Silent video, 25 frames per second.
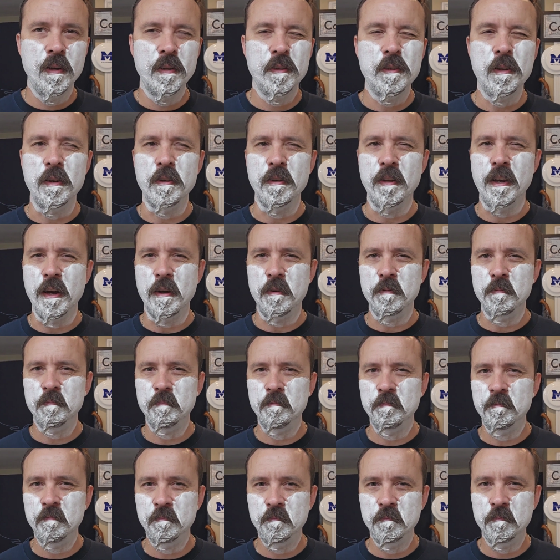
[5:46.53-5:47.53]
Doesn't count.
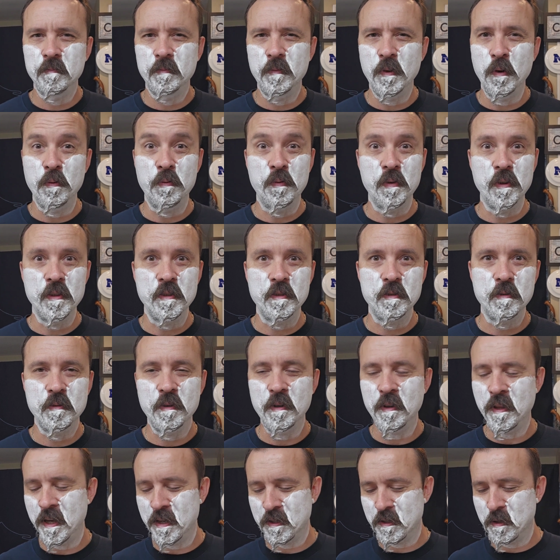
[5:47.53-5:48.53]
No offense,
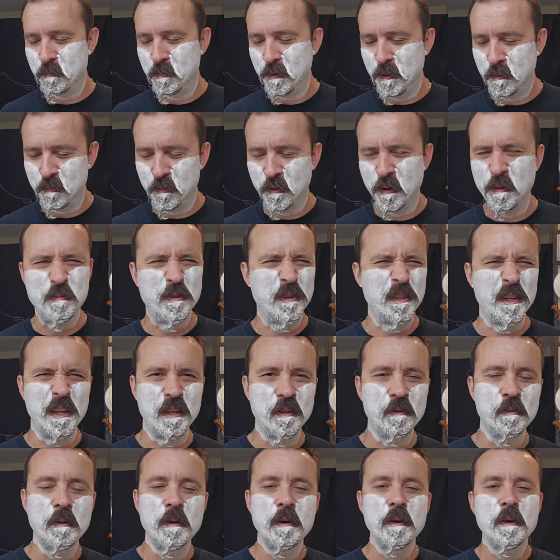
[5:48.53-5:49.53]
Alaska people. I'm just
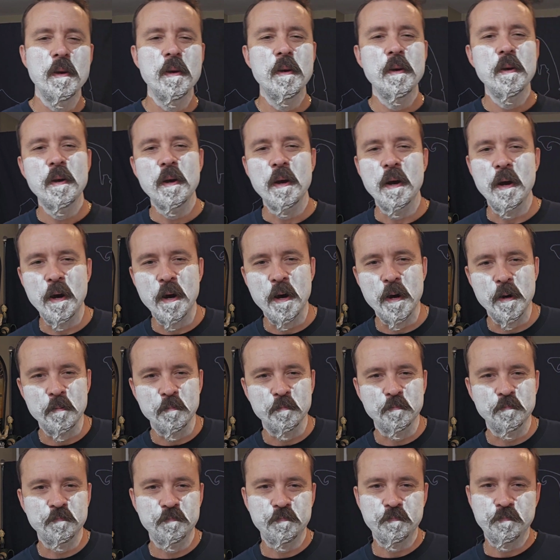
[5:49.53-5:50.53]
kidding.
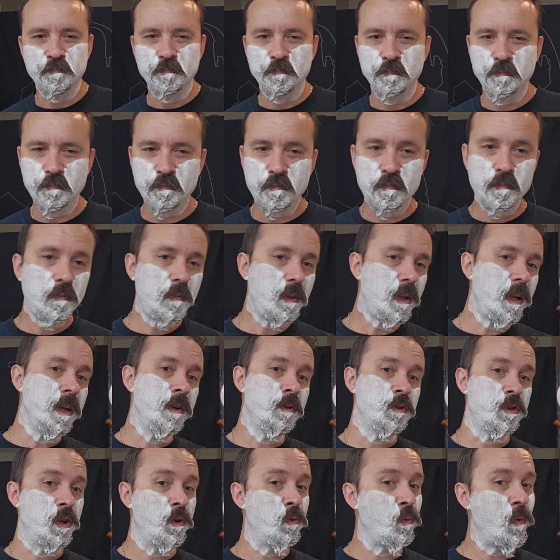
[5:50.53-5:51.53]
Um, it
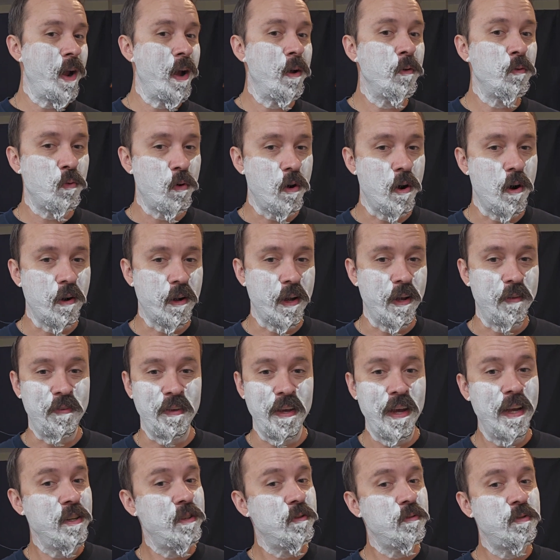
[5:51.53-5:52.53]
was in Round Rock at
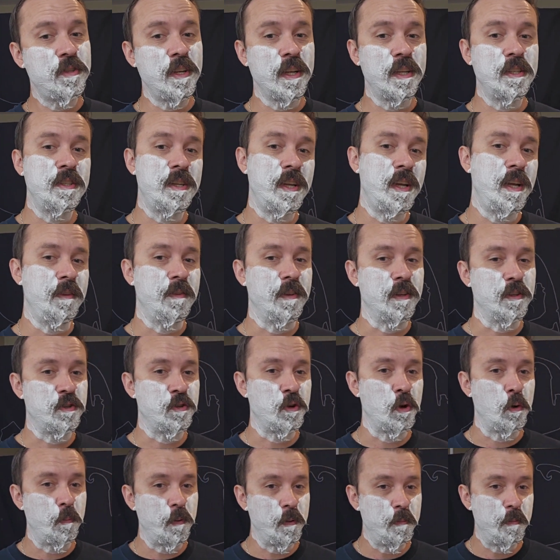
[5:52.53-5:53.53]
the age of 16 that
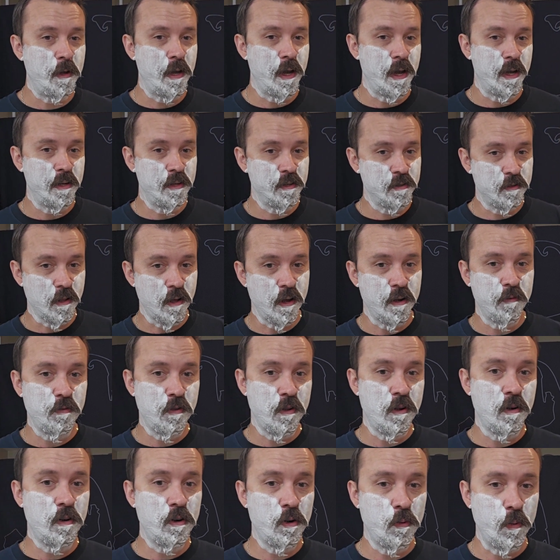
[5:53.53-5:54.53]
Soapy began his
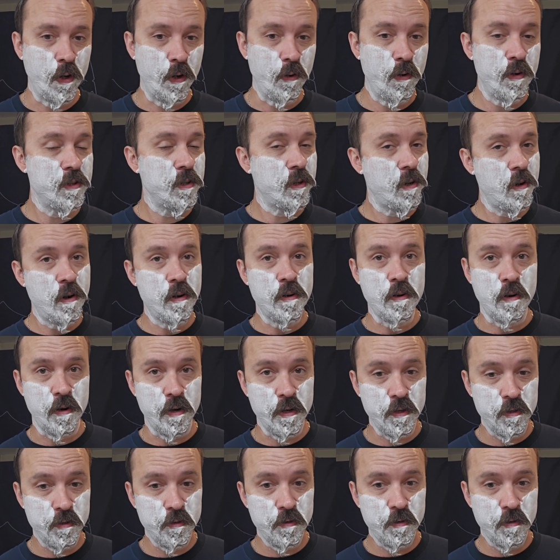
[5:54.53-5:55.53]
lifelong career as a con
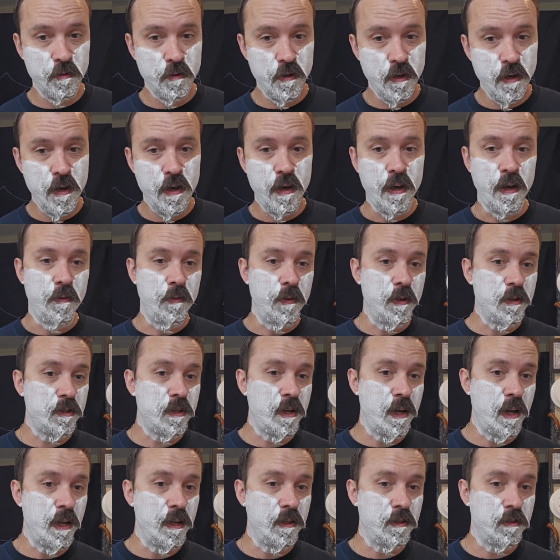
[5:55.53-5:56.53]
artist. In this
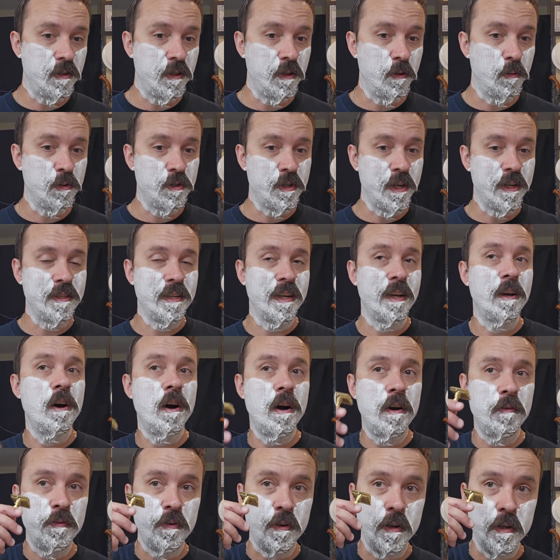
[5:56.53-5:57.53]
case, it was as a
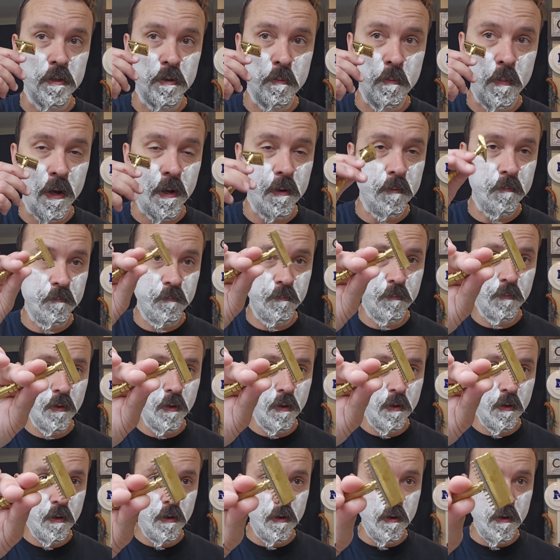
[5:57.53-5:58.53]
confidence man.
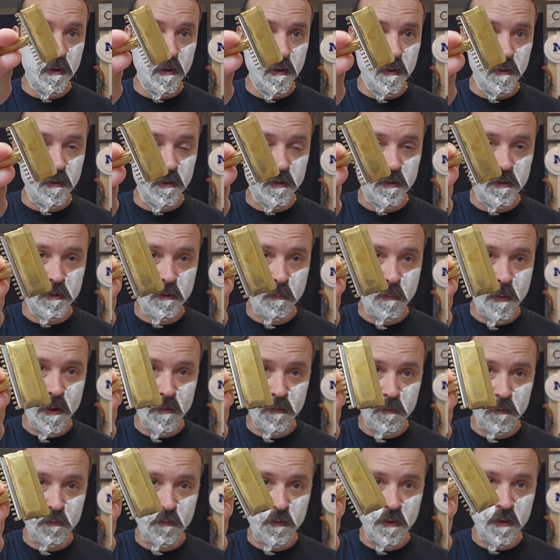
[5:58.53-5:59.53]
This is
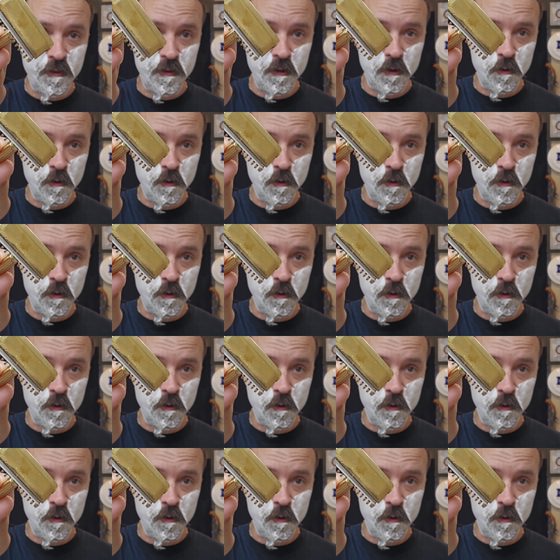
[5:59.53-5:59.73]
about the fifth